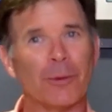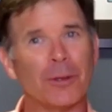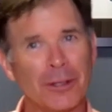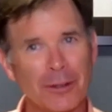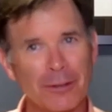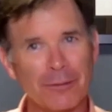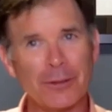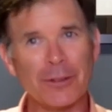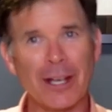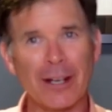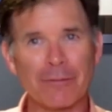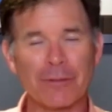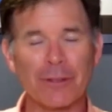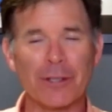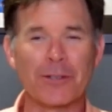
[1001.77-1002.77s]
We'll interview that
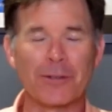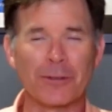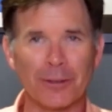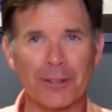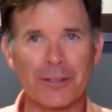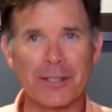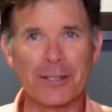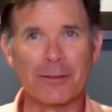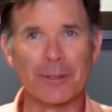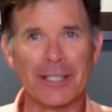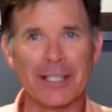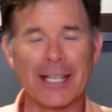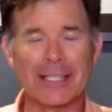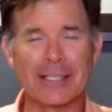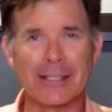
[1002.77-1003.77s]
official and see what
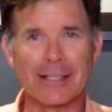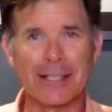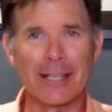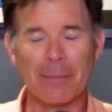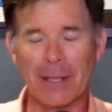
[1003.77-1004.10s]
he has to say about